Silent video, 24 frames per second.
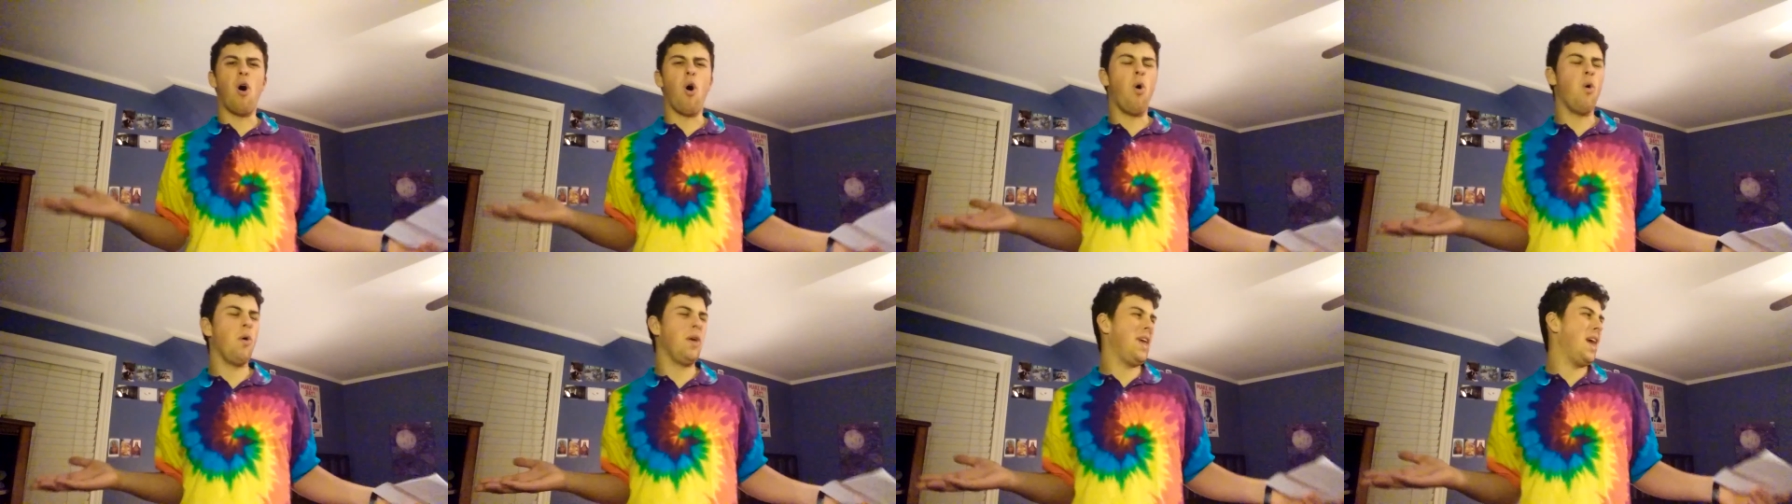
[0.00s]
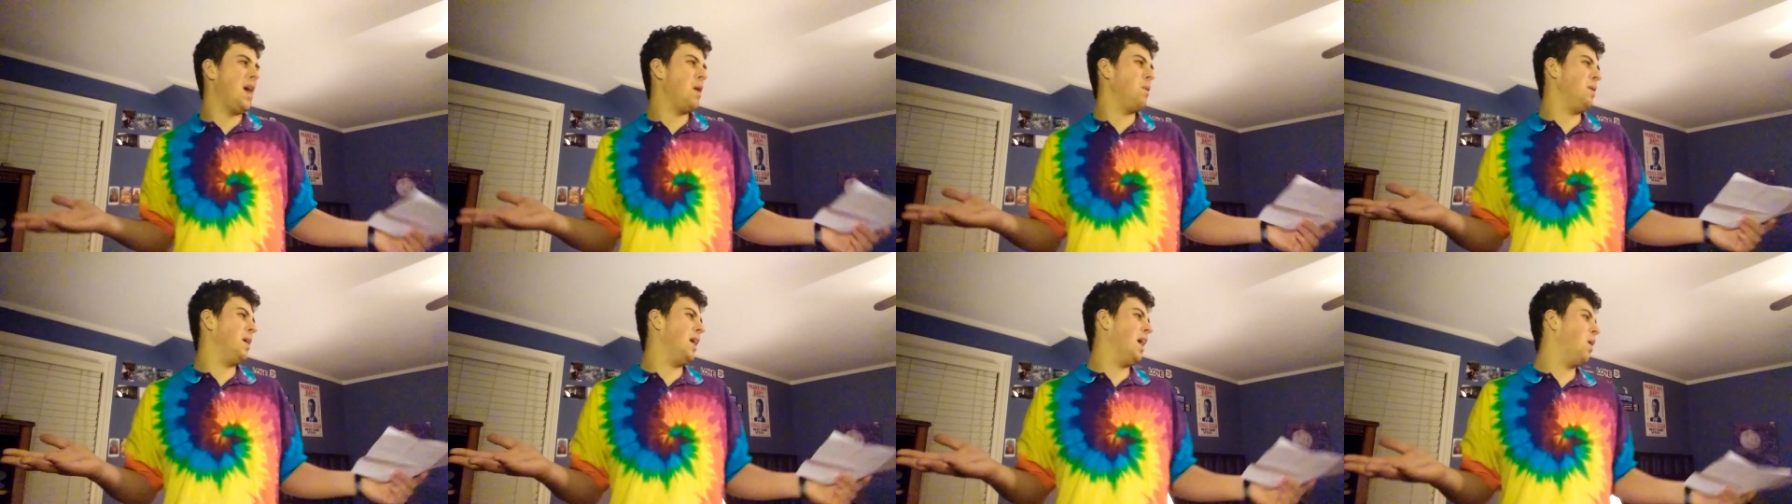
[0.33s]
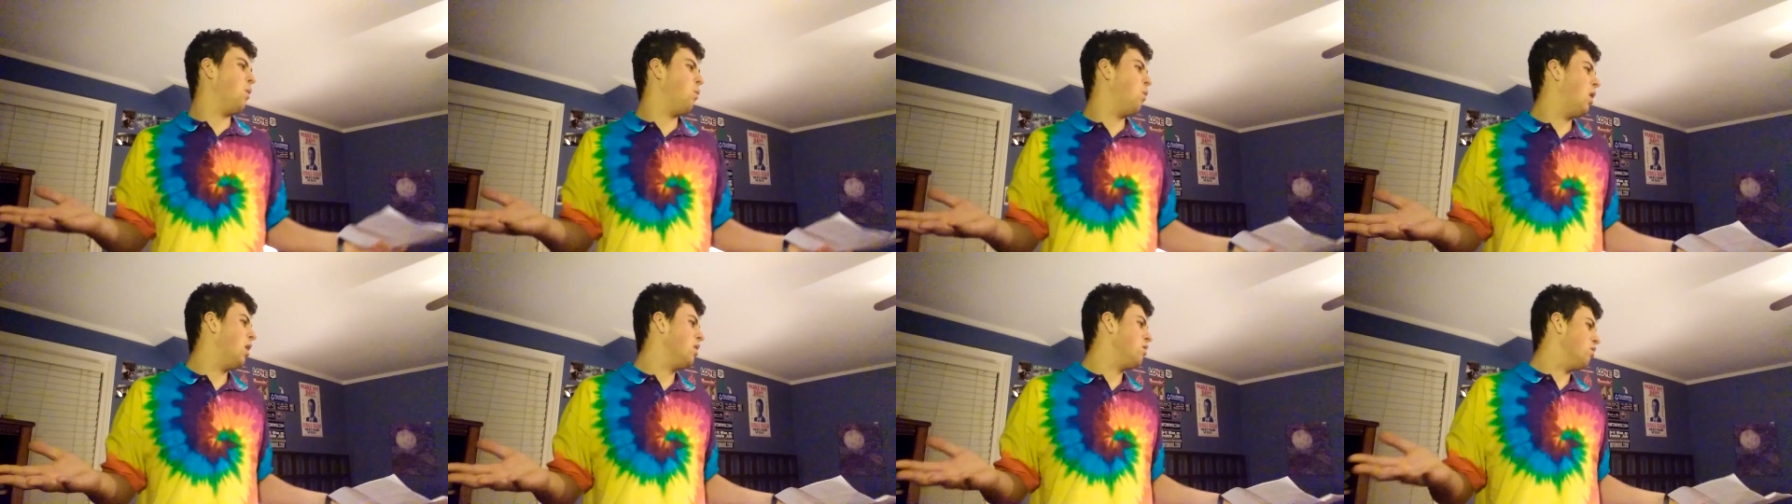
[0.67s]
Oh yeah, we gotta
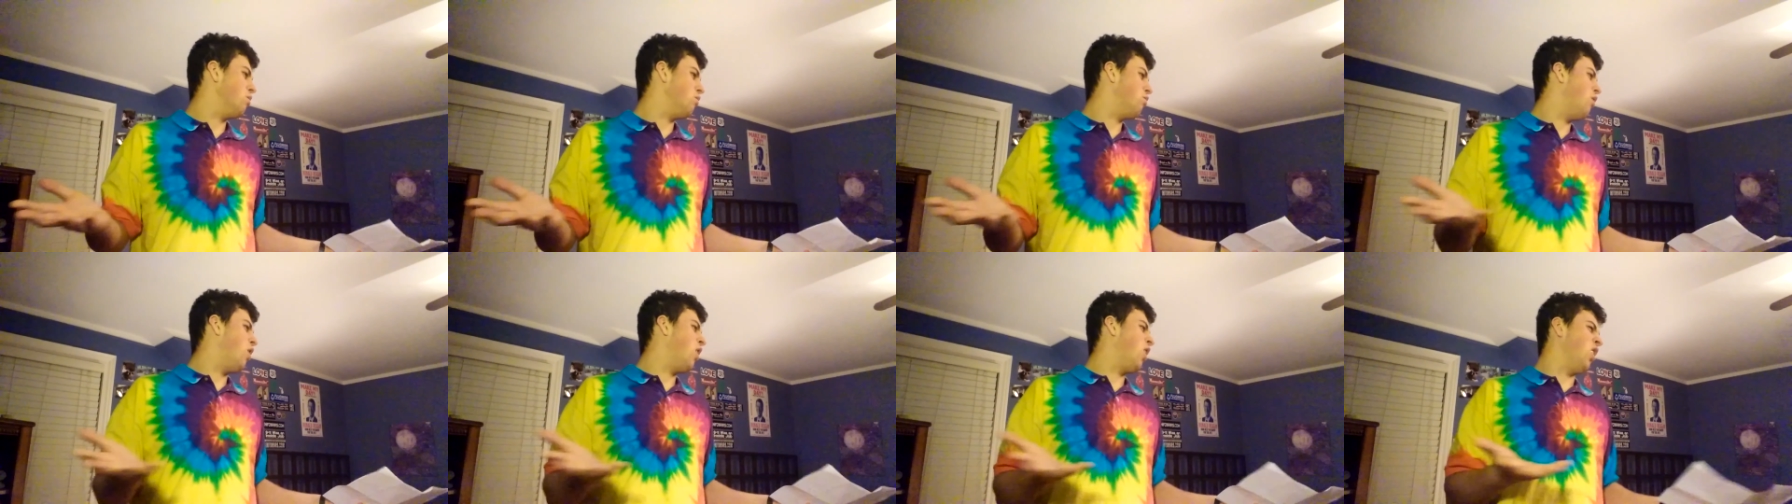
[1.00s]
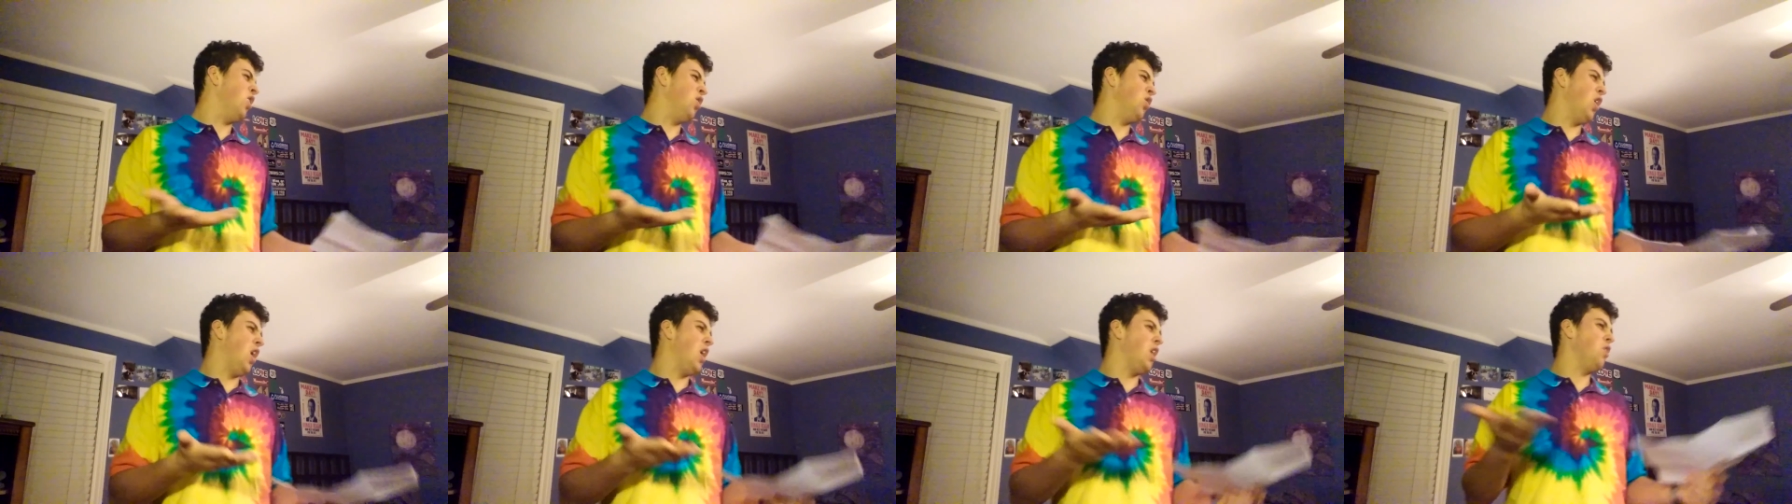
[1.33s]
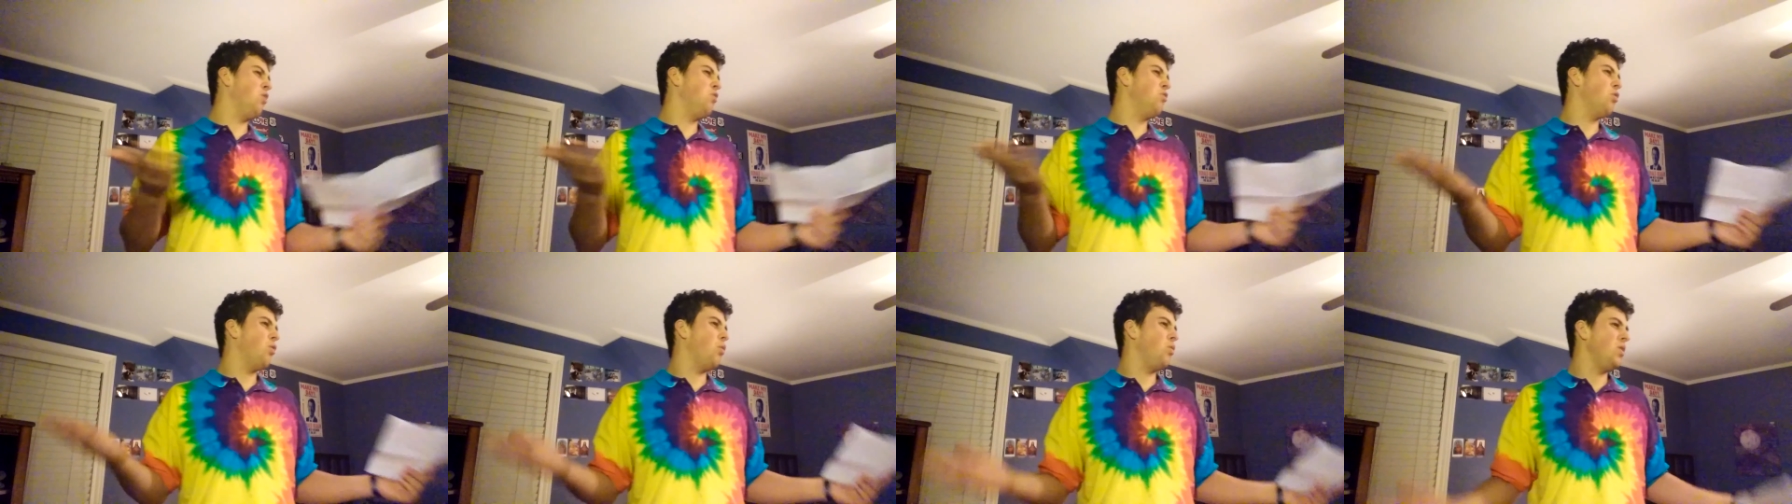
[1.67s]
watch a fucking
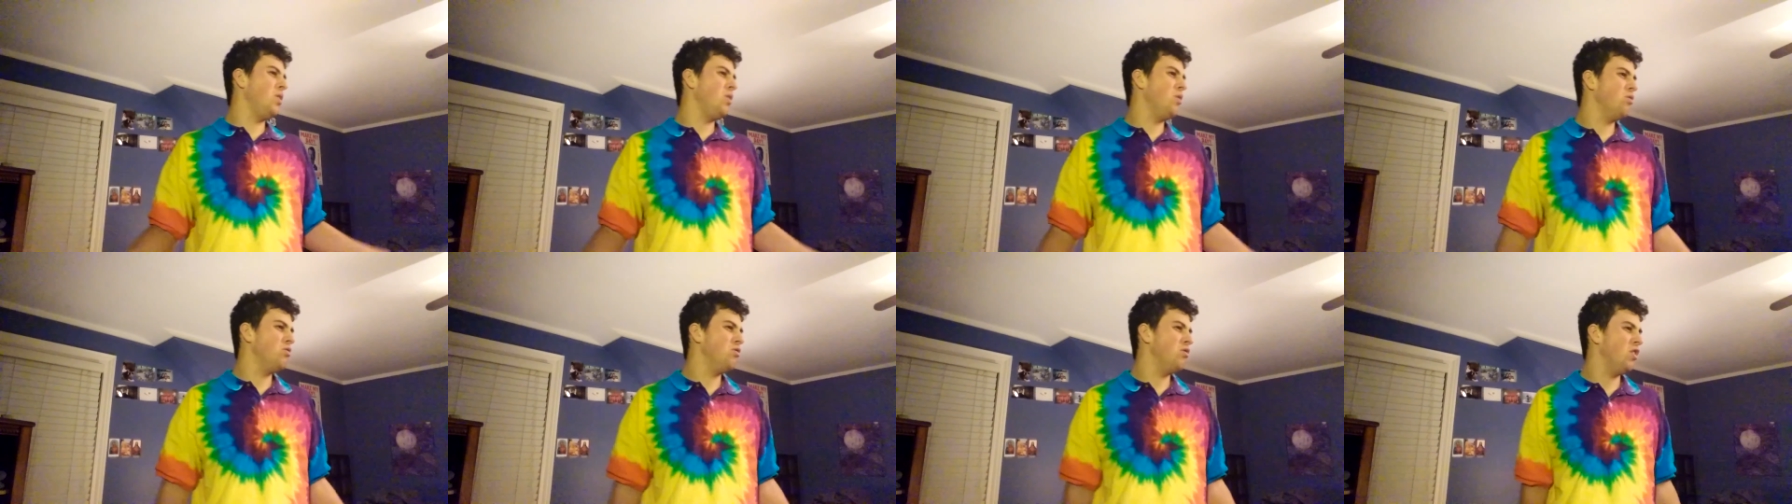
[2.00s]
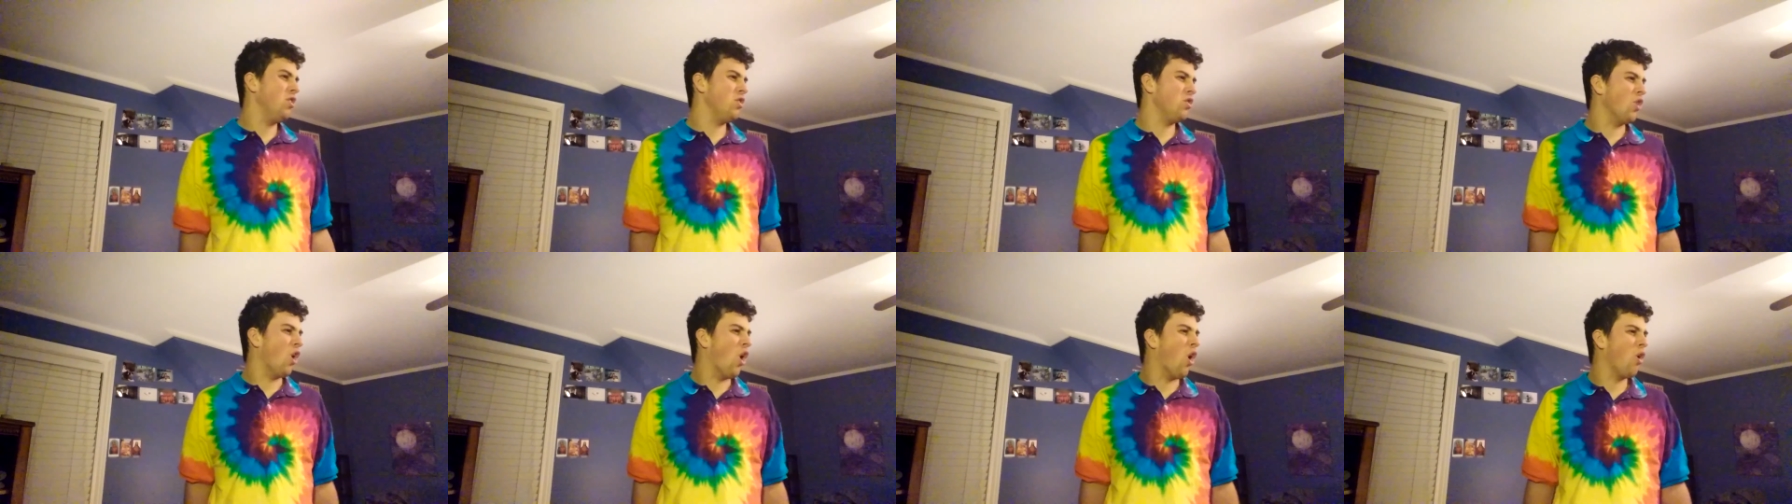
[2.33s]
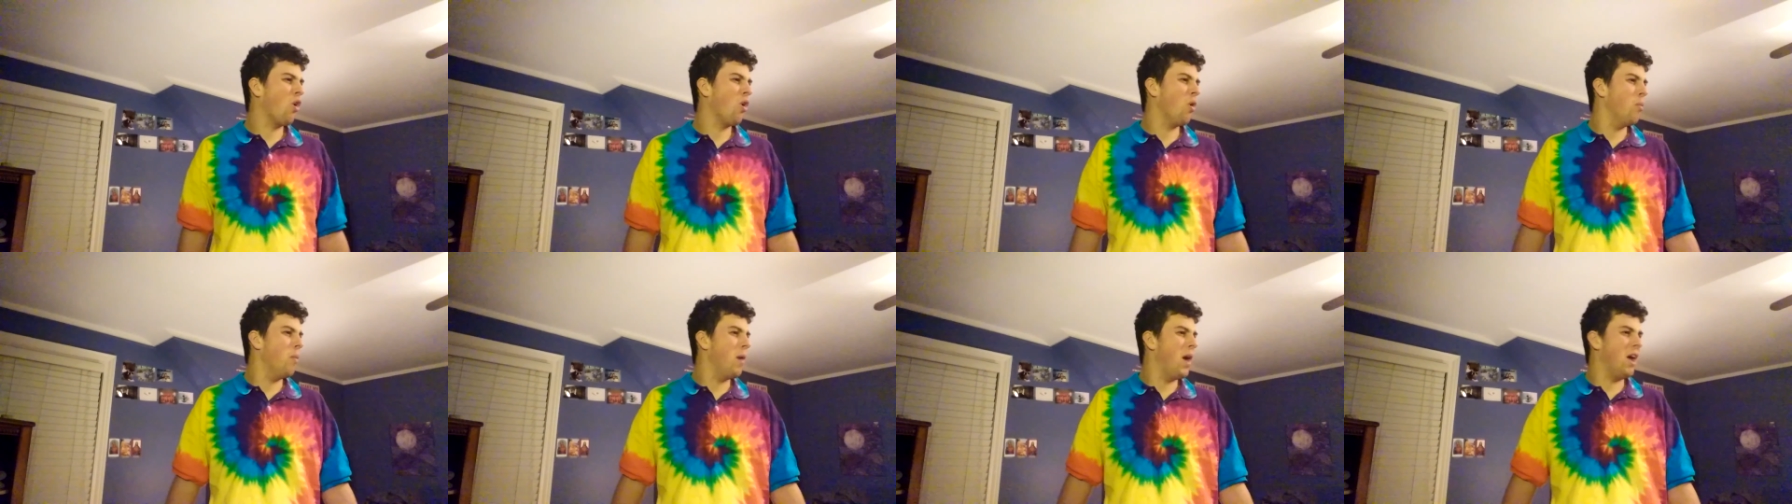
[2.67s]
Titus O'Neil Sin
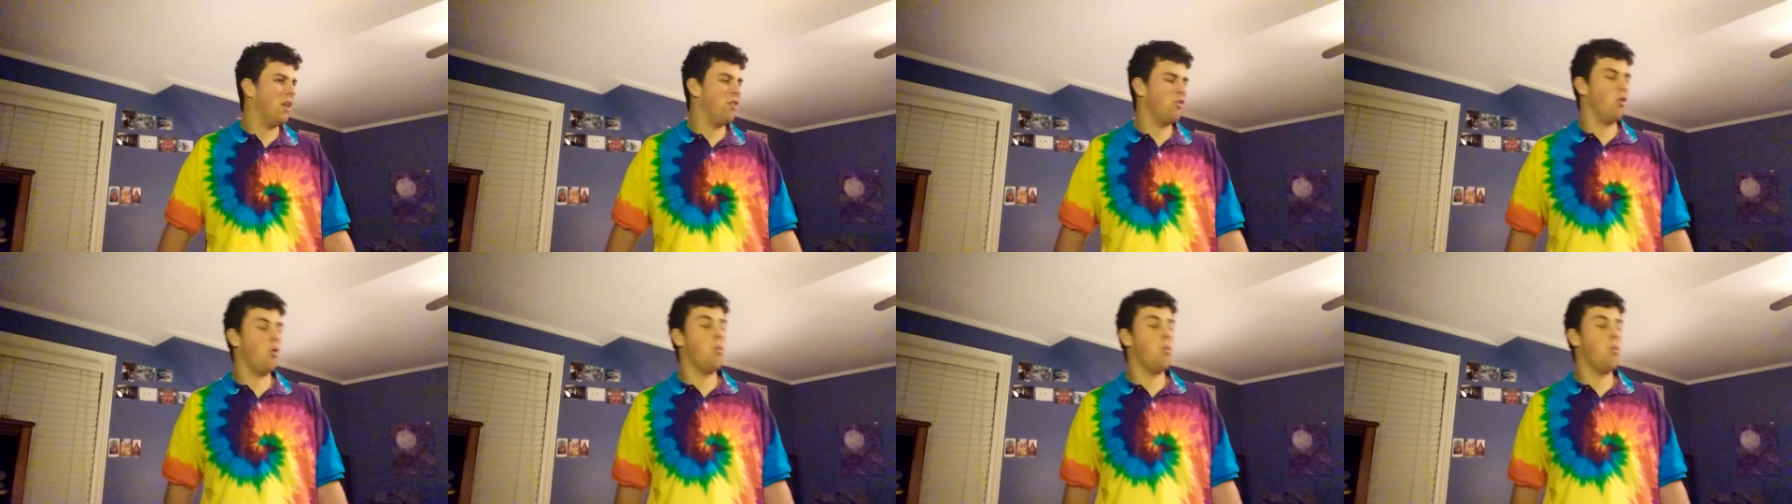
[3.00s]
Cara match.